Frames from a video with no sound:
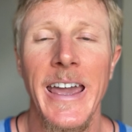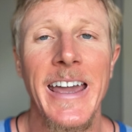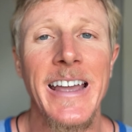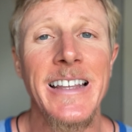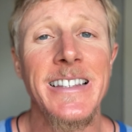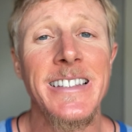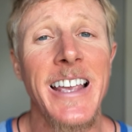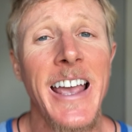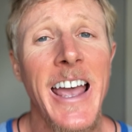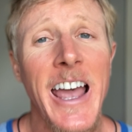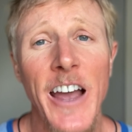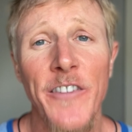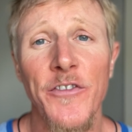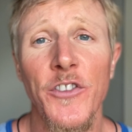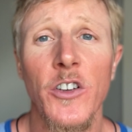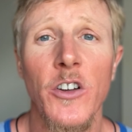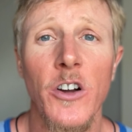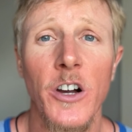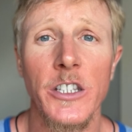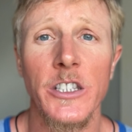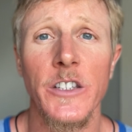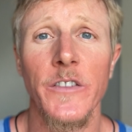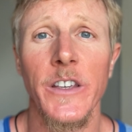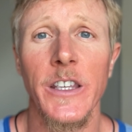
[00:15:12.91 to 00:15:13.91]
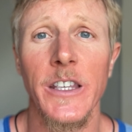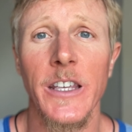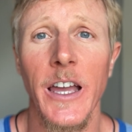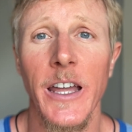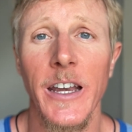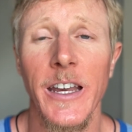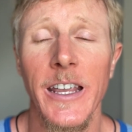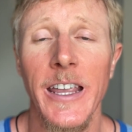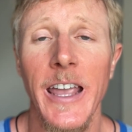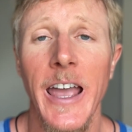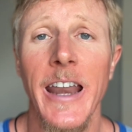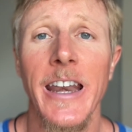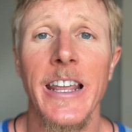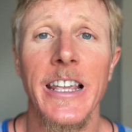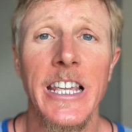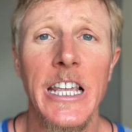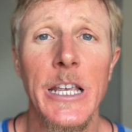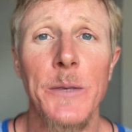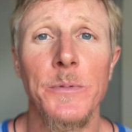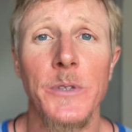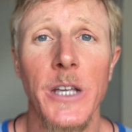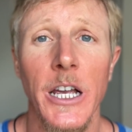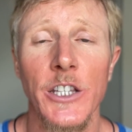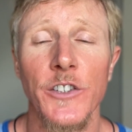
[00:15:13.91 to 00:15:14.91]
It's half the cost of a Yeti and it
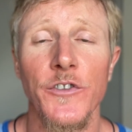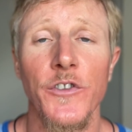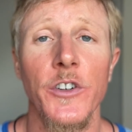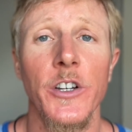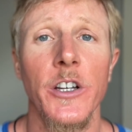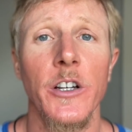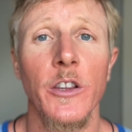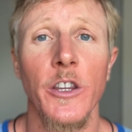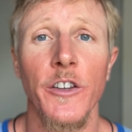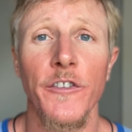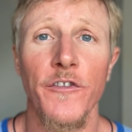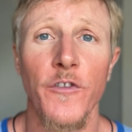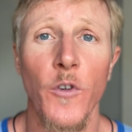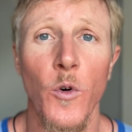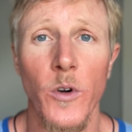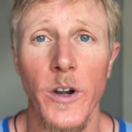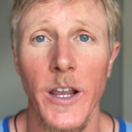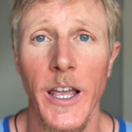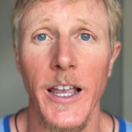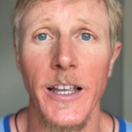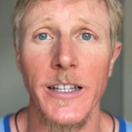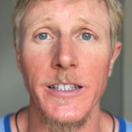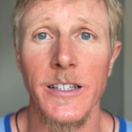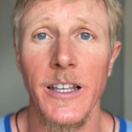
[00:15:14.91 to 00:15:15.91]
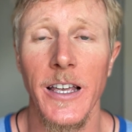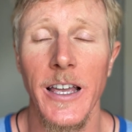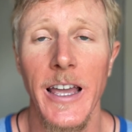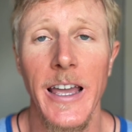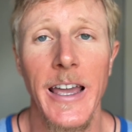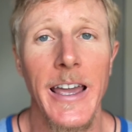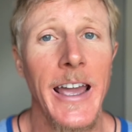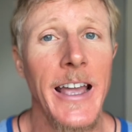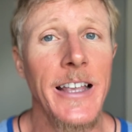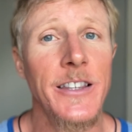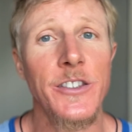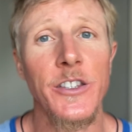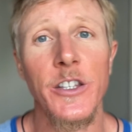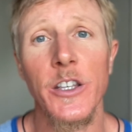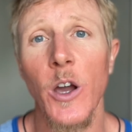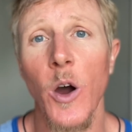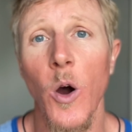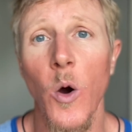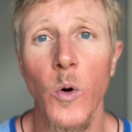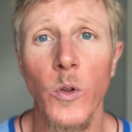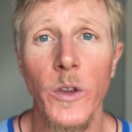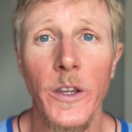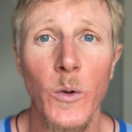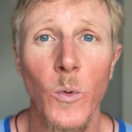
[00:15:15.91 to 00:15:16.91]
keeps ice for nearly 4 days. It's the
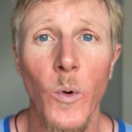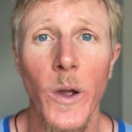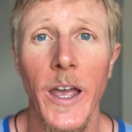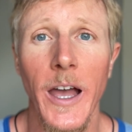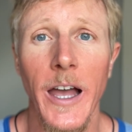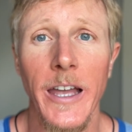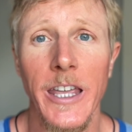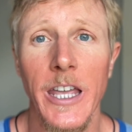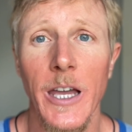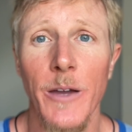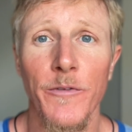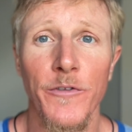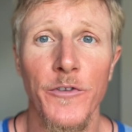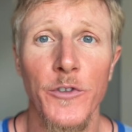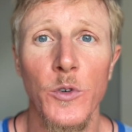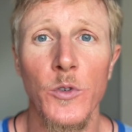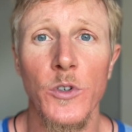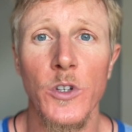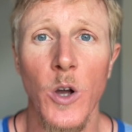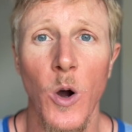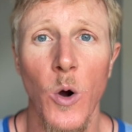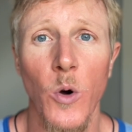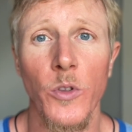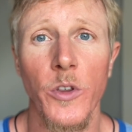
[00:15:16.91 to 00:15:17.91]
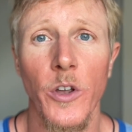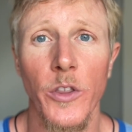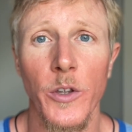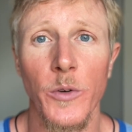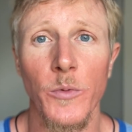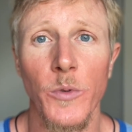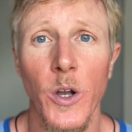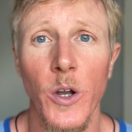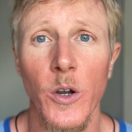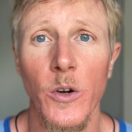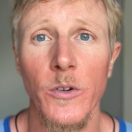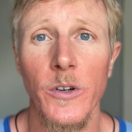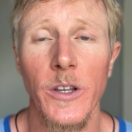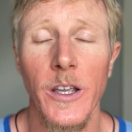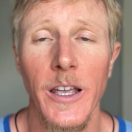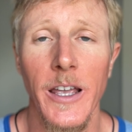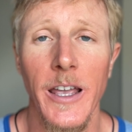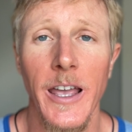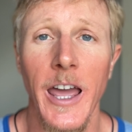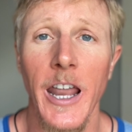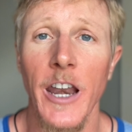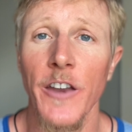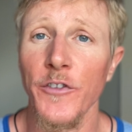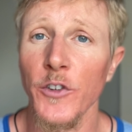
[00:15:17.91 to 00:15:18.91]
only way I kept food cold on the road,
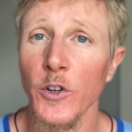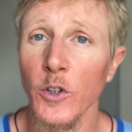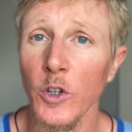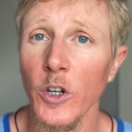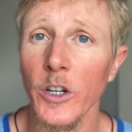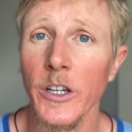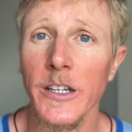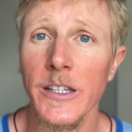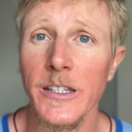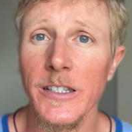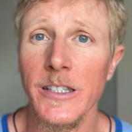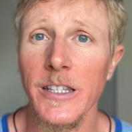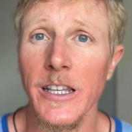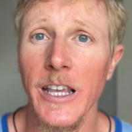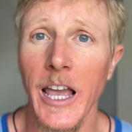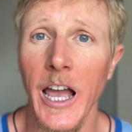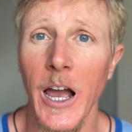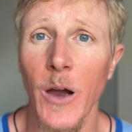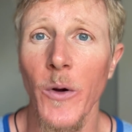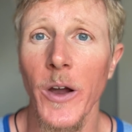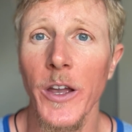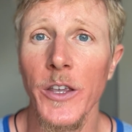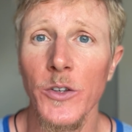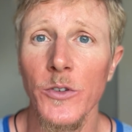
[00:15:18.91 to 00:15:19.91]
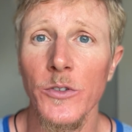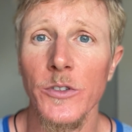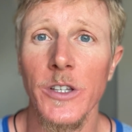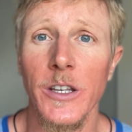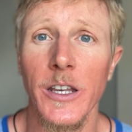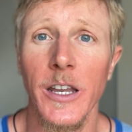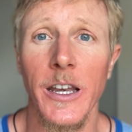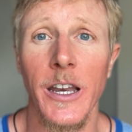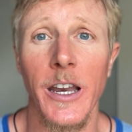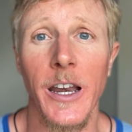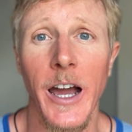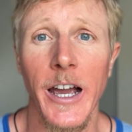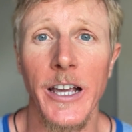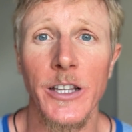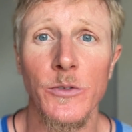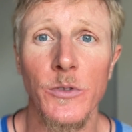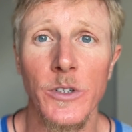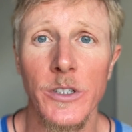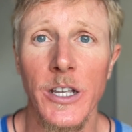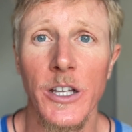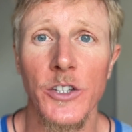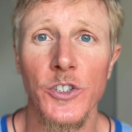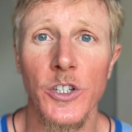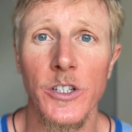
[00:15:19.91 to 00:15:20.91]
and if you're looking to see how I use it in an ice
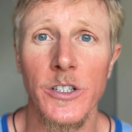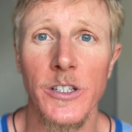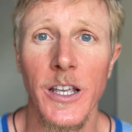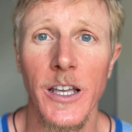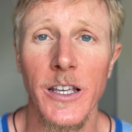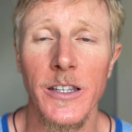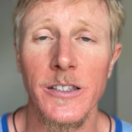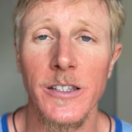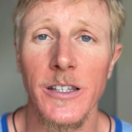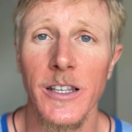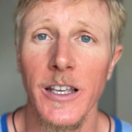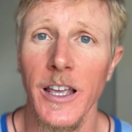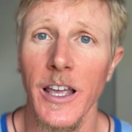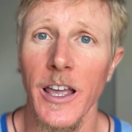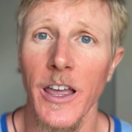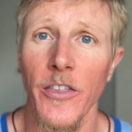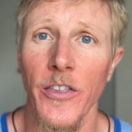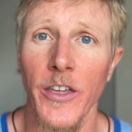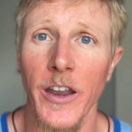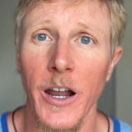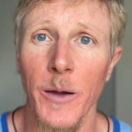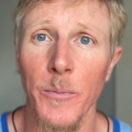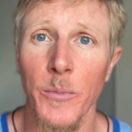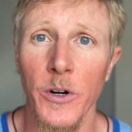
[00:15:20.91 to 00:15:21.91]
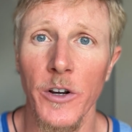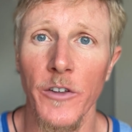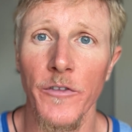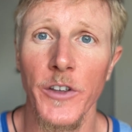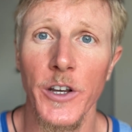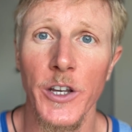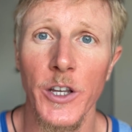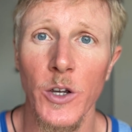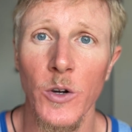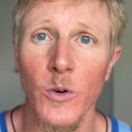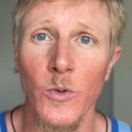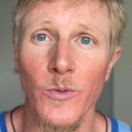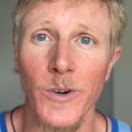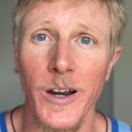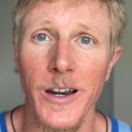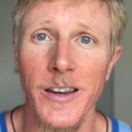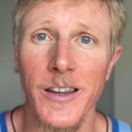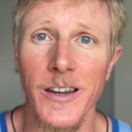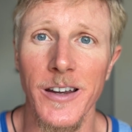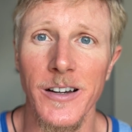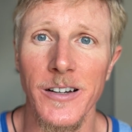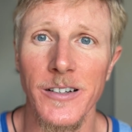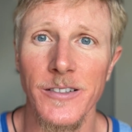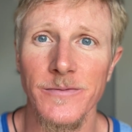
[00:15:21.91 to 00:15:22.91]
retention test, then I'll put a video right
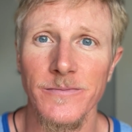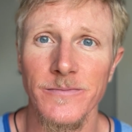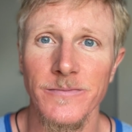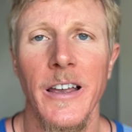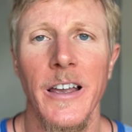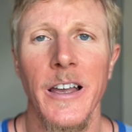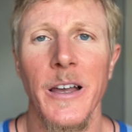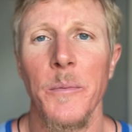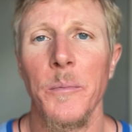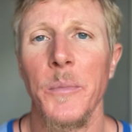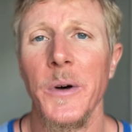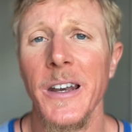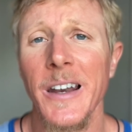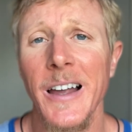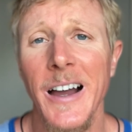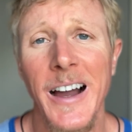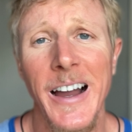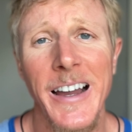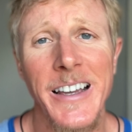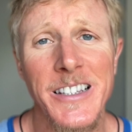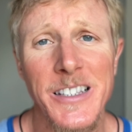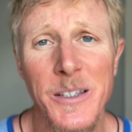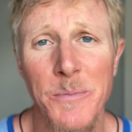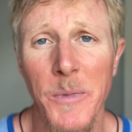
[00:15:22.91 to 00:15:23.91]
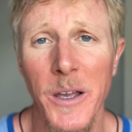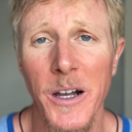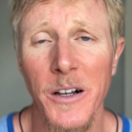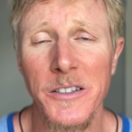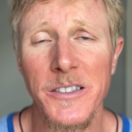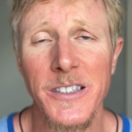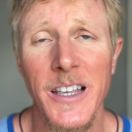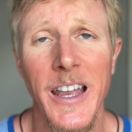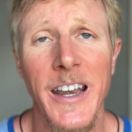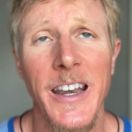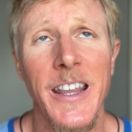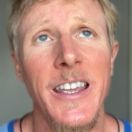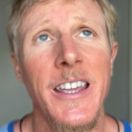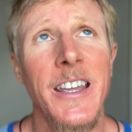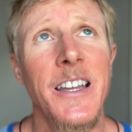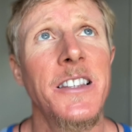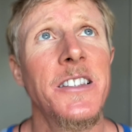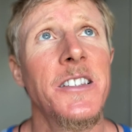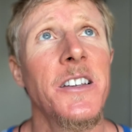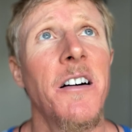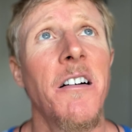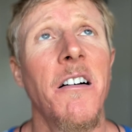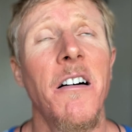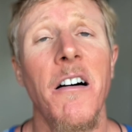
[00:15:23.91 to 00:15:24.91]
here. But ice melts and it
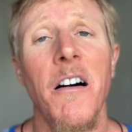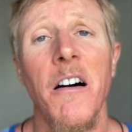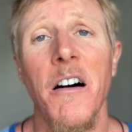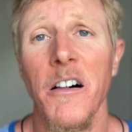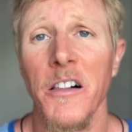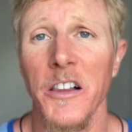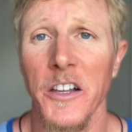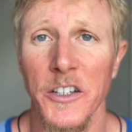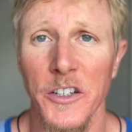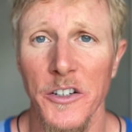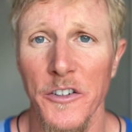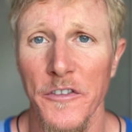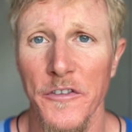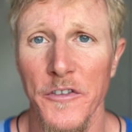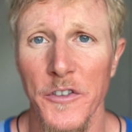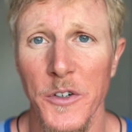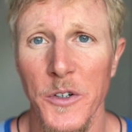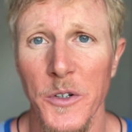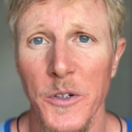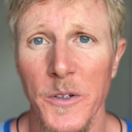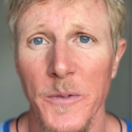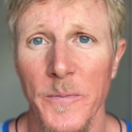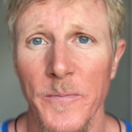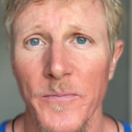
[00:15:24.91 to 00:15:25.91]
gets all in your food.